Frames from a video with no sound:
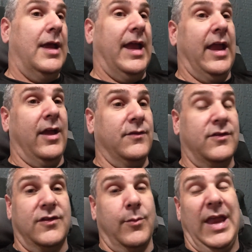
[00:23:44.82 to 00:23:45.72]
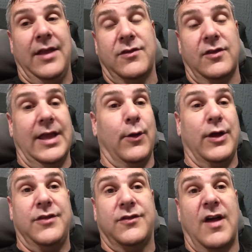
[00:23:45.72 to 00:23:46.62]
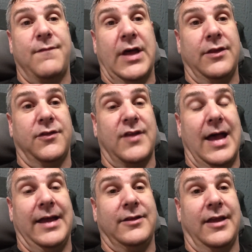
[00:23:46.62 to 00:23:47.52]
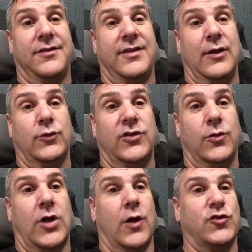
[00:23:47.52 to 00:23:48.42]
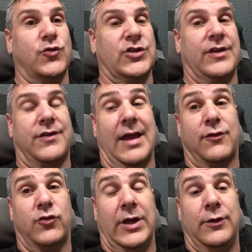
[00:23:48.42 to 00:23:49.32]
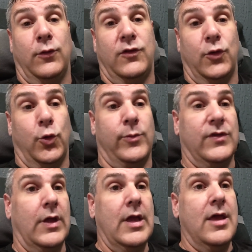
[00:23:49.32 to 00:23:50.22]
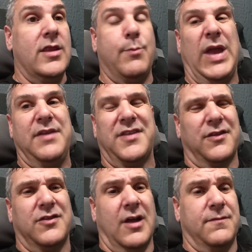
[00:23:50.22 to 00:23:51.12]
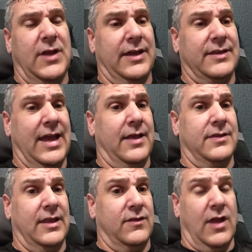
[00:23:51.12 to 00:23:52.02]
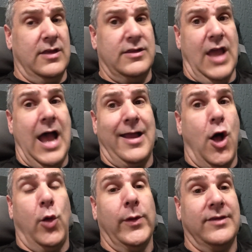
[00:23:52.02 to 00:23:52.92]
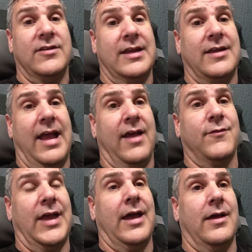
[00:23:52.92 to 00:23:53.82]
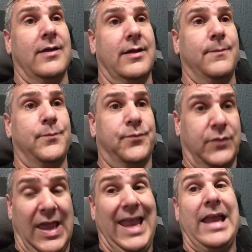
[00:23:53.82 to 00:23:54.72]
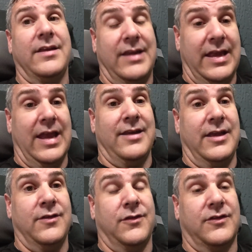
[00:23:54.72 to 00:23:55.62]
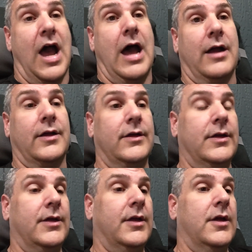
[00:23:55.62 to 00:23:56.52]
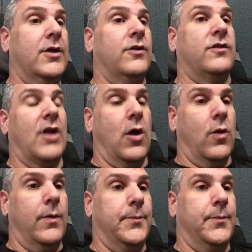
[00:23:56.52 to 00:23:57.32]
and some ancillary stuff on the side like CO2 cartridges, extra inner tubes, the basic stuff like that. That I always need to have that handy and in stock. So